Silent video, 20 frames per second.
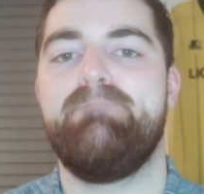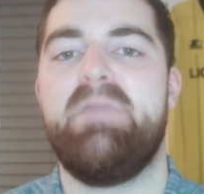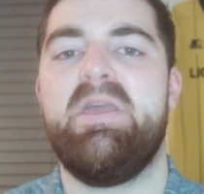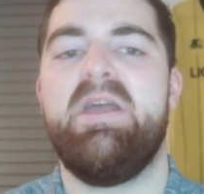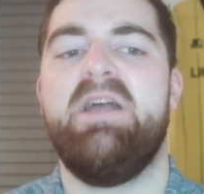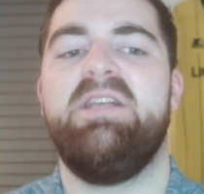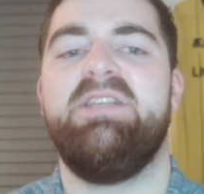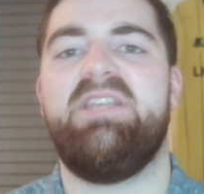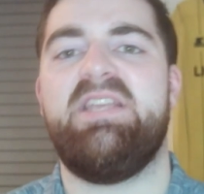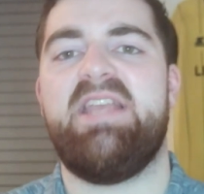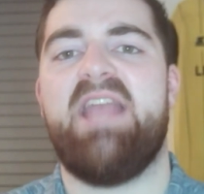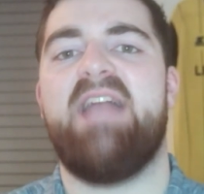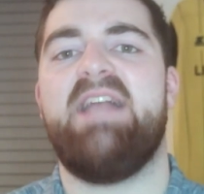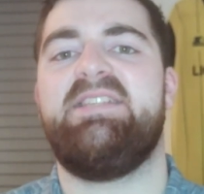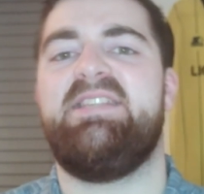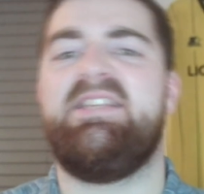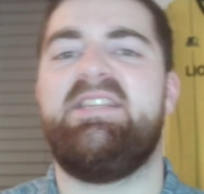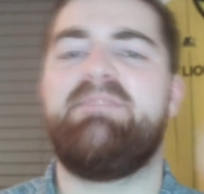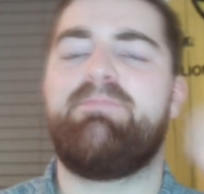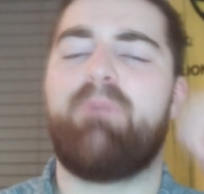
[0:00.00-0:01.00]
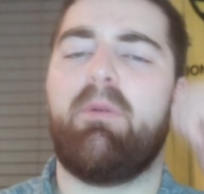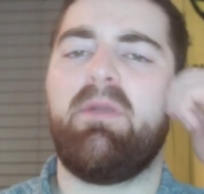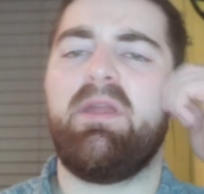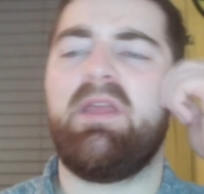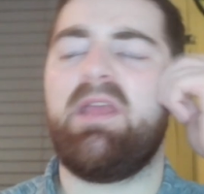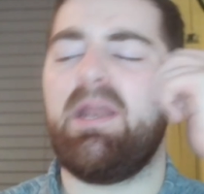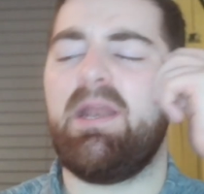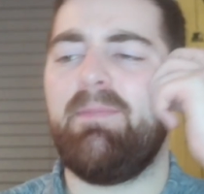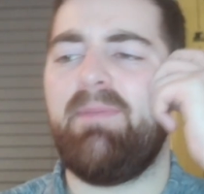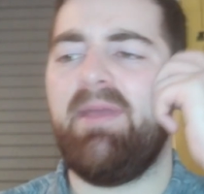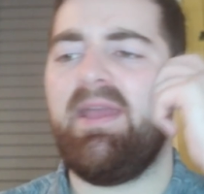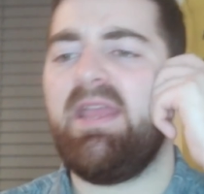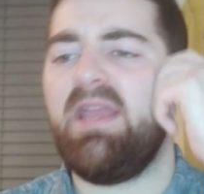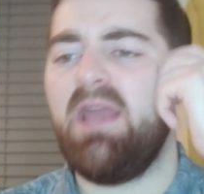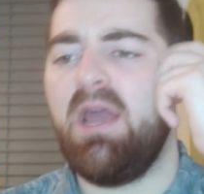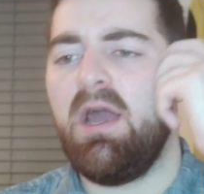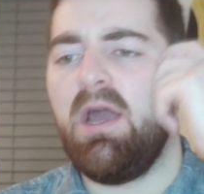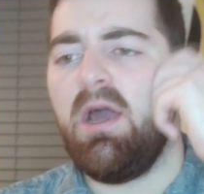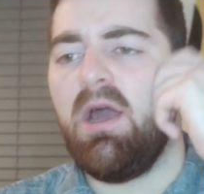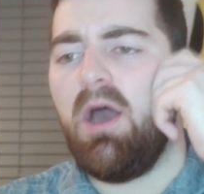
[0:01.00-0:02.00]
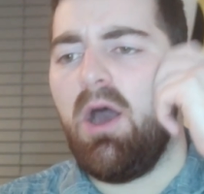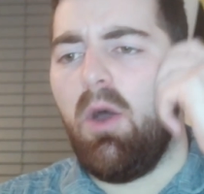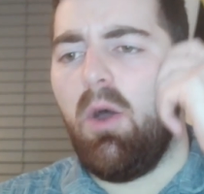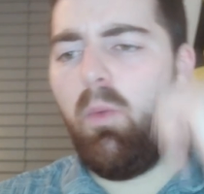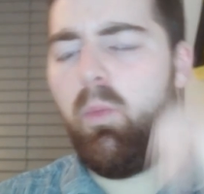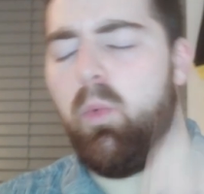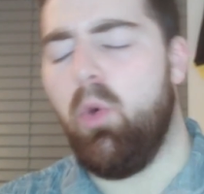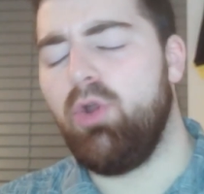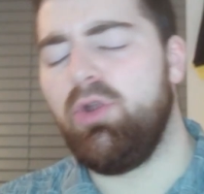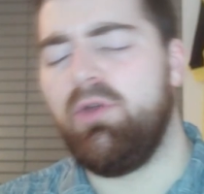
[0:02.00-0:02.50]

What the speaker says: So yes, it's probably going to be one